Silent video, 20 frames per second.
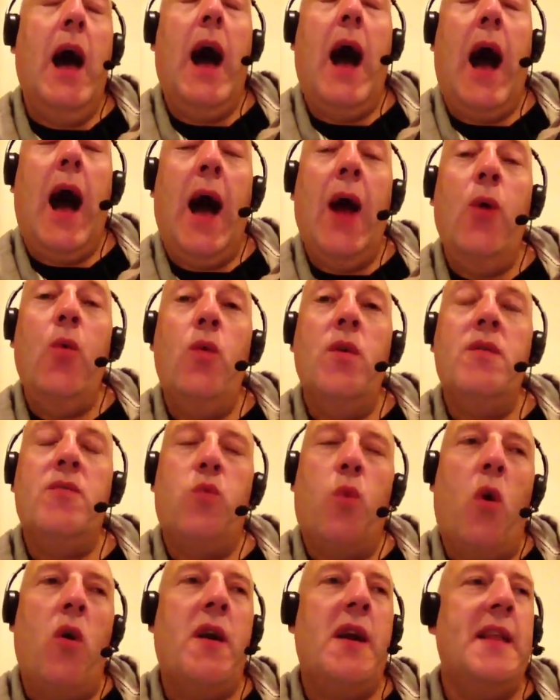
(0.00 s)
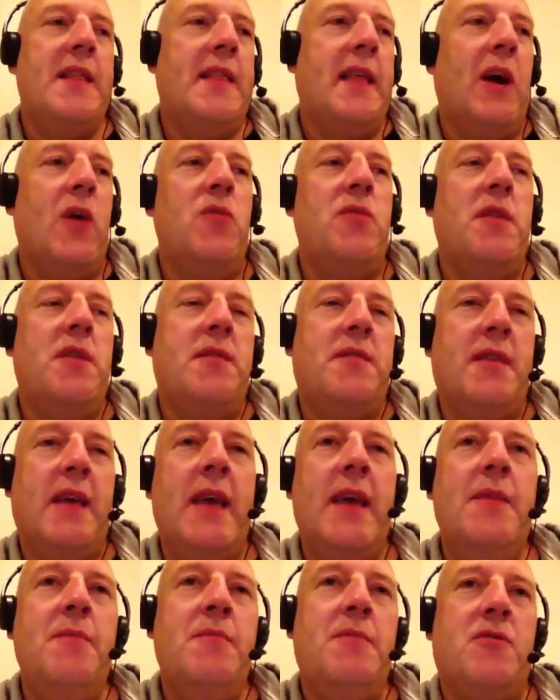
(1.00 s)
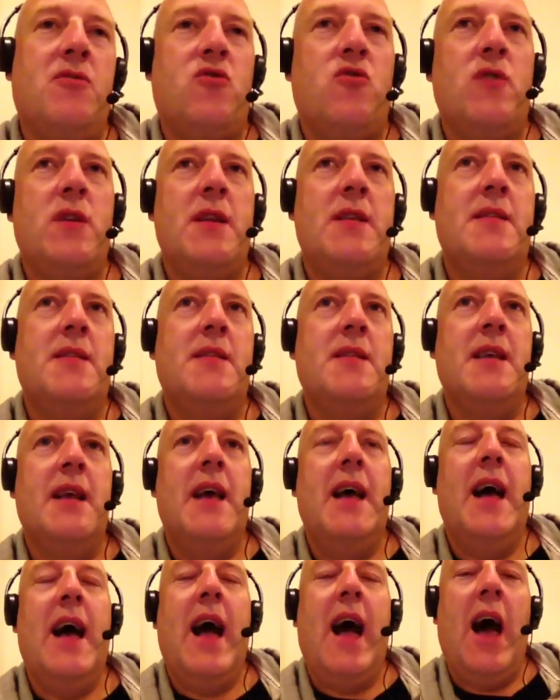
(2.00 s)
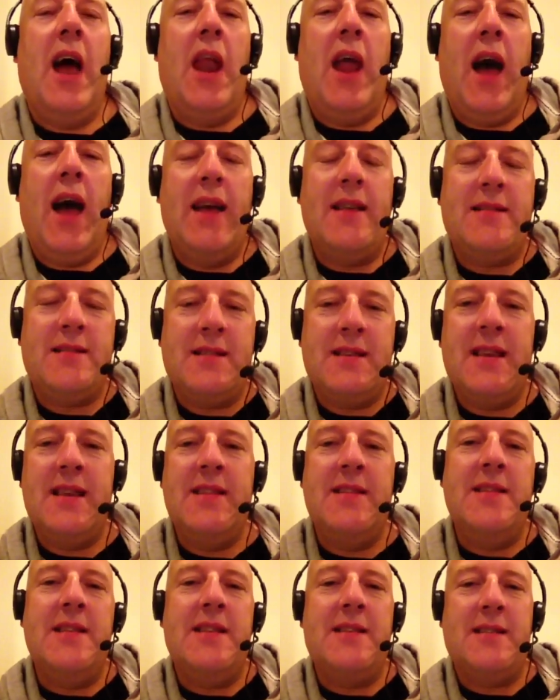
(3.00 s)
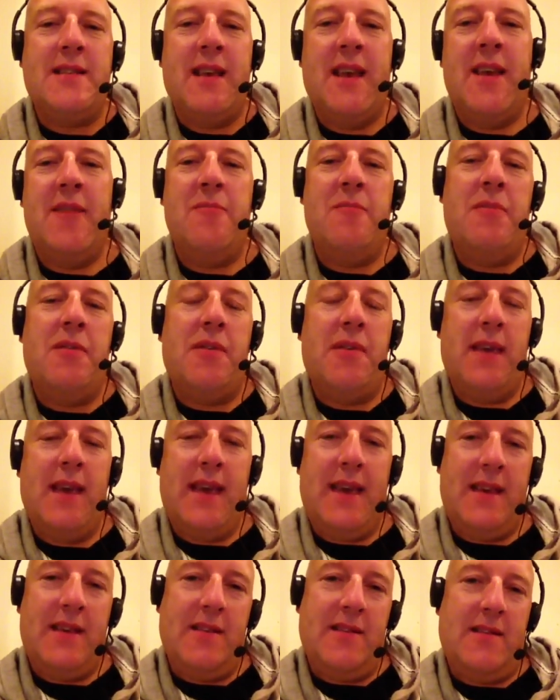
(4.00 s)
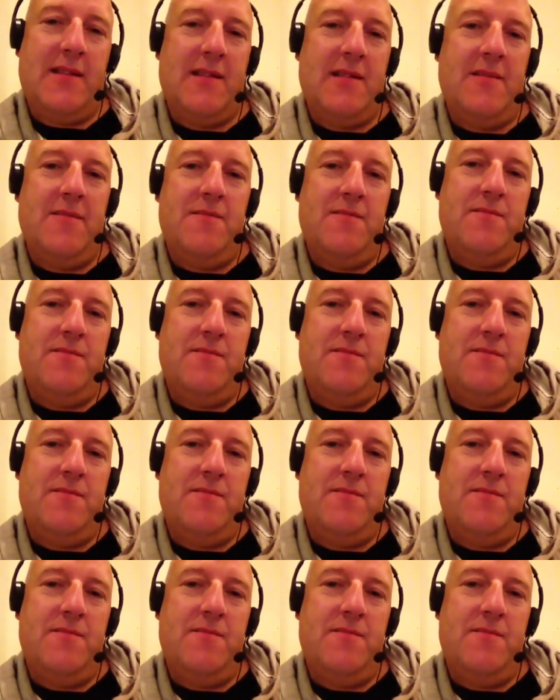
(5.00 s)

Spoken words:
I was walking down the same street and I seen the same things.